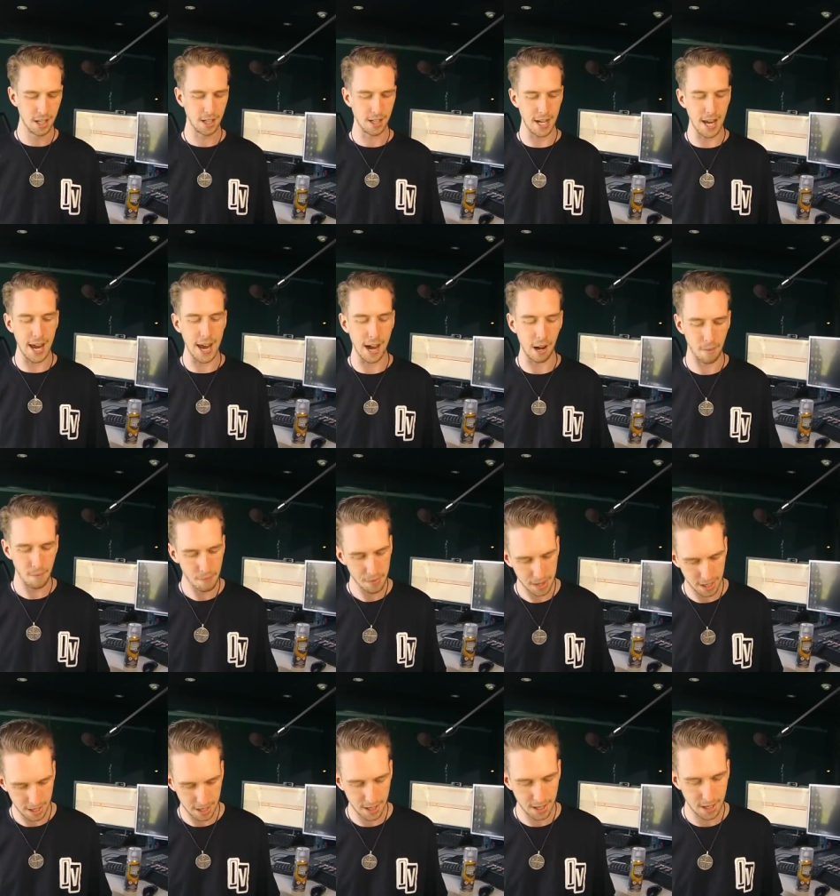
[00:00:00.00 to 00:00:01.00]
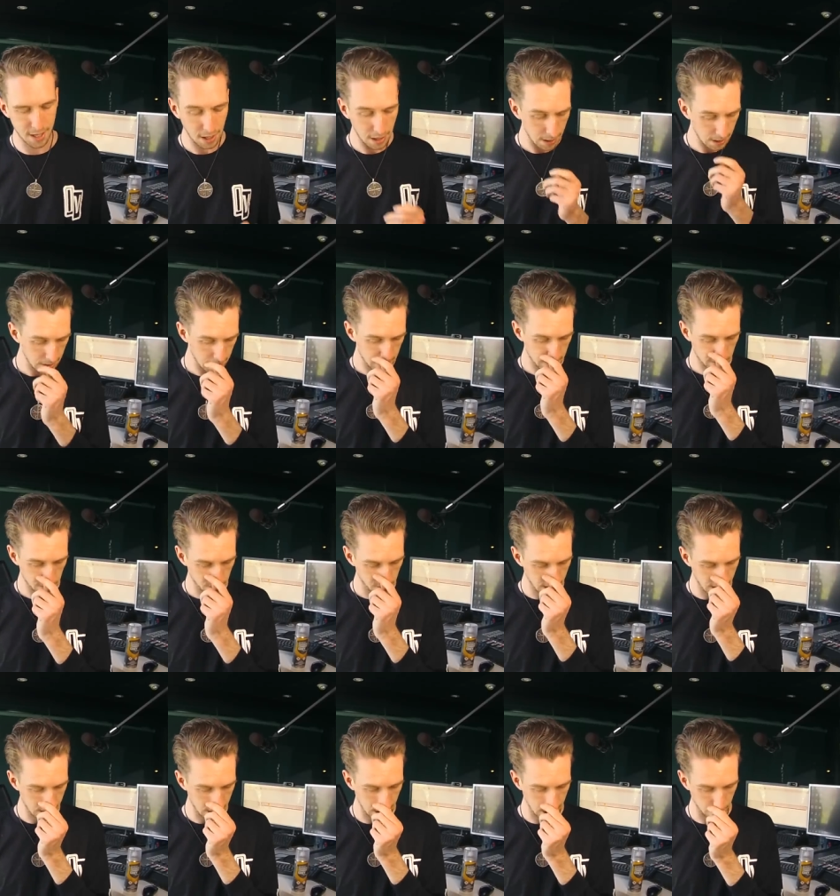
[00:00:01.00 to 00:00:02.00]
Now,
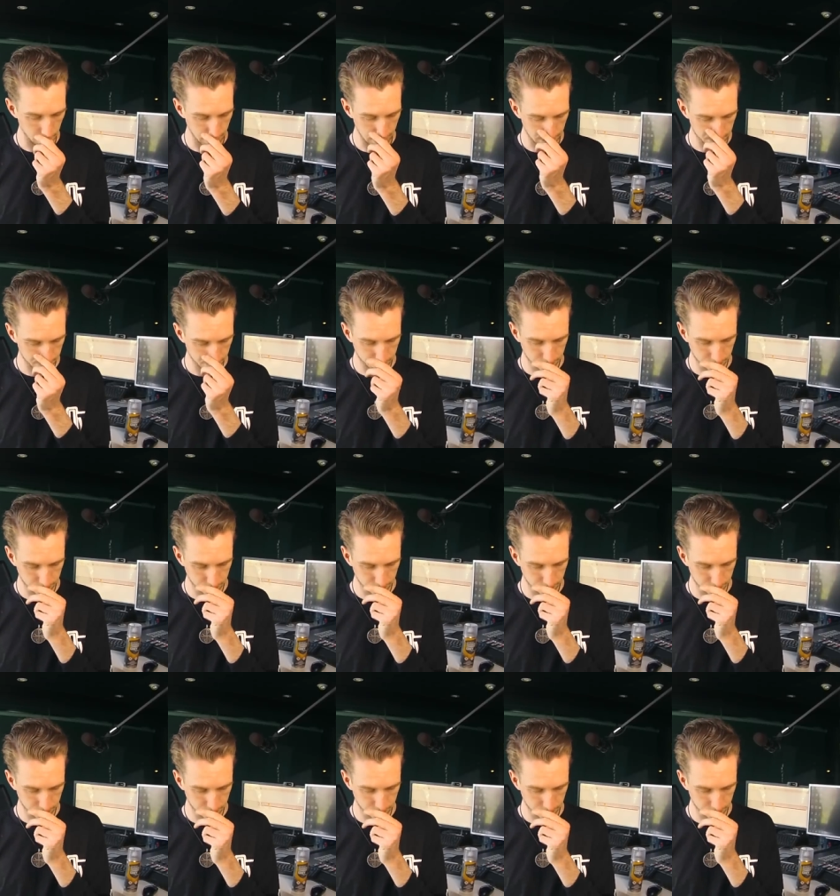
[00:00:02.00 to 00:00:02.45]
where are we?